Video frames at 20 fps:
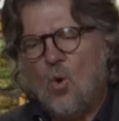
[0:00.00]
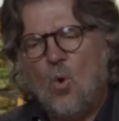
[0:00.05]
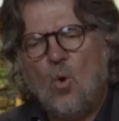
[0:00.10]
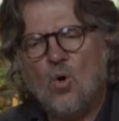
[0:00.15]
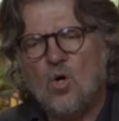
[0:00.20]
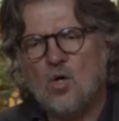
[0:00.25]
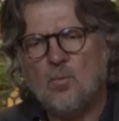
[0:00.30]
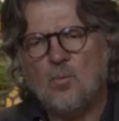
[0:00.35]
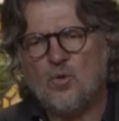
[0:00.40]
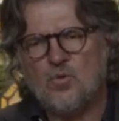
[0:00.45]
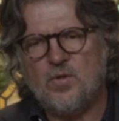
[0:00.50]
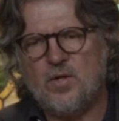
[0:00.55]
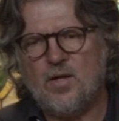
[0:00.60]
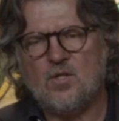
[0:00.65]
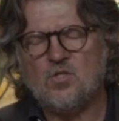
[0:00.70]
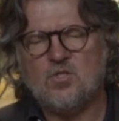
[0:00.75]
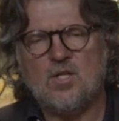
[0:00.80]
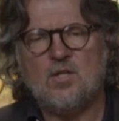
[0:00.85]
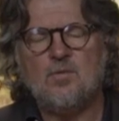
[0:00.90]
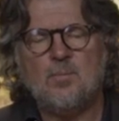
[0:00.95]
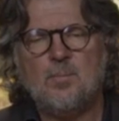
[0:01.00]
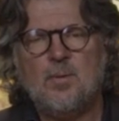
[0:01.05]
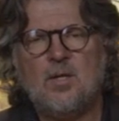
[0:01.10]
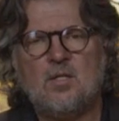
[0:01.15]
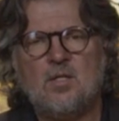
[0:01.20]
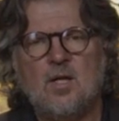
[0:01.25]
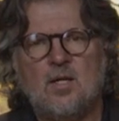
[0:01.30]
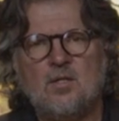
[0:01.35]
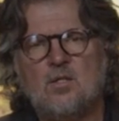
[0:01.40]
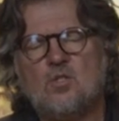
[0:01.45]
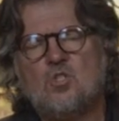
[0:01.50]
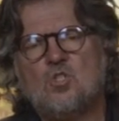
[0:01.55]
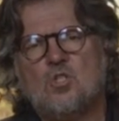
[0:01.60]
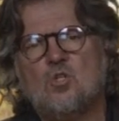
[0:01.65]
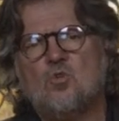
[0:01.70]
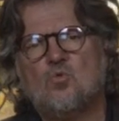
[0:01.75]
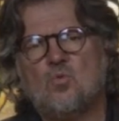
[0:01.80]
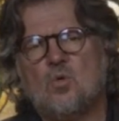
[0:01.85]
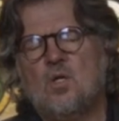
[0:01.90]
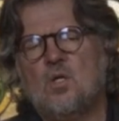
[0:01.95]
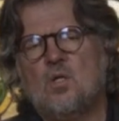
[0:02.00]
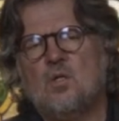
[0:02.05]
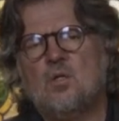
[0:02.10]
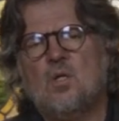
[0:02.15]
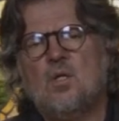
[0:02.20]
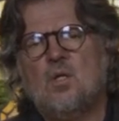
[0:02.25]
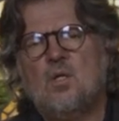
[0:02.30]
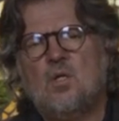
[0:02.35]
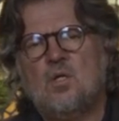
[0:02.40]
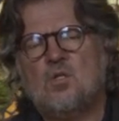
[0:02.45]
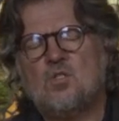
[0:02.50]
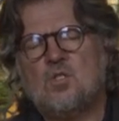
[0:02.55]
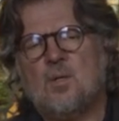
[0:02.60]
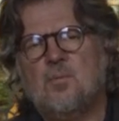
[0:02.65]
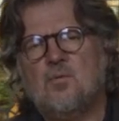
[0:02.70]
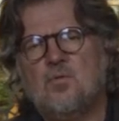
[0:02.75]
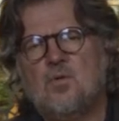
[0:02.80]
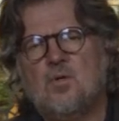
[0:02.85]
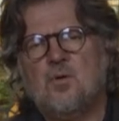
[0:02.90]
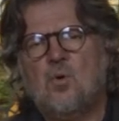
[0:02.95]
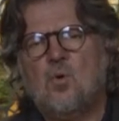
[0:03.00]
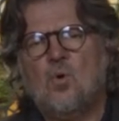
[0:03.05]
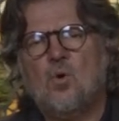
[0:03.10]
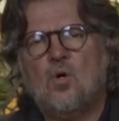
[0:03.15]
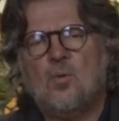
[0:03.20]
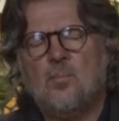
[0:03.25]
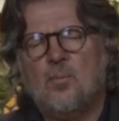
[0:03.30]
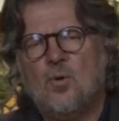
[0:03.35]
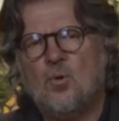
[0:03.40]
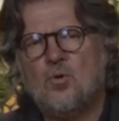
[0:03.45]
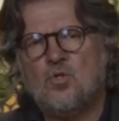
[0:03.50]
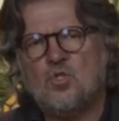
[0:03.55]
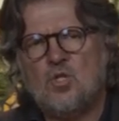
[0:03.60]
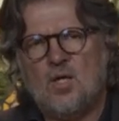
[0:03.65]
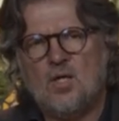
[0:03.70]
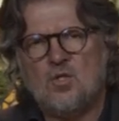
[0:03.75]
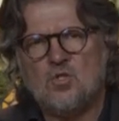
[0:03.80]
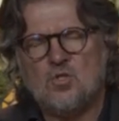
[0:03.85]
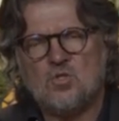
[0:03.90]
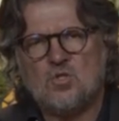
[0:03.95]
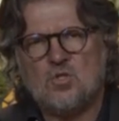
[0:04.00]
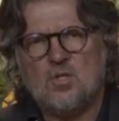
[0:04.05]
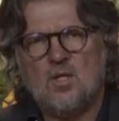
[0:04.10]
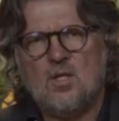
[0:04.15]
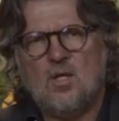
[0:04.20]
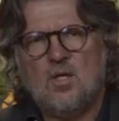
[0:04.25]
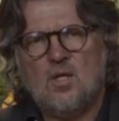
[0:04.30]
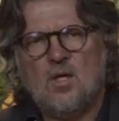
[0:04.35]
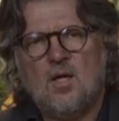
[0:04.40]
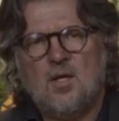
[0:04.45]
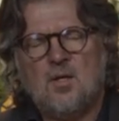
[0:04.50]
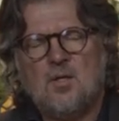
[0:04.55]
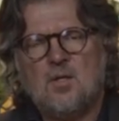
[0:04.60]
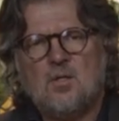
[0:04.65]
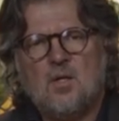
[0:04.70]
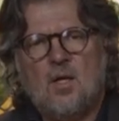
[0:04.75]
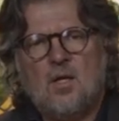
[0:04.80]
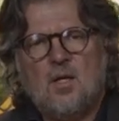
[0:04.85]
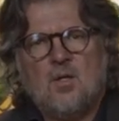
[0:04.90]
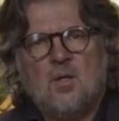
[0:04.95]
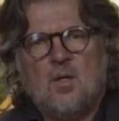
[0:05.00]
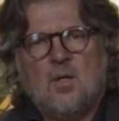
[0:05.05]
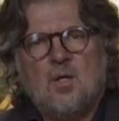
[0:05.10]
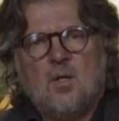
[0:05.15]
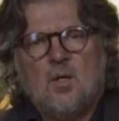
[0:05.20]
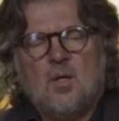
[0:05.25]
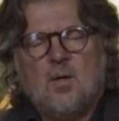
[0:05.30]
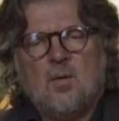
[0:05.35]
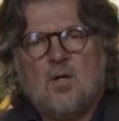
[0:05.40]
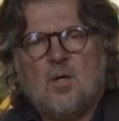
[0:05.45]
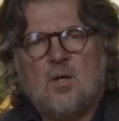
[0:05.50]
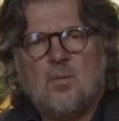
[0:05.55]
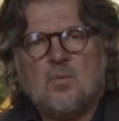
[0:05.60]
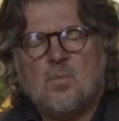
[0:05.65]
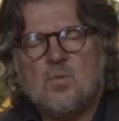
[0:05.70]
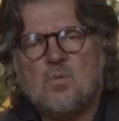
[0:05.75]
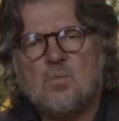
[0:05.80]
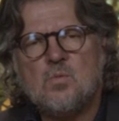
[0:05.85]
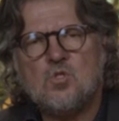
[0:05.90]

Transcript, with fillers: horrible things, even being done to children, and and some of the hormone changes and and uh,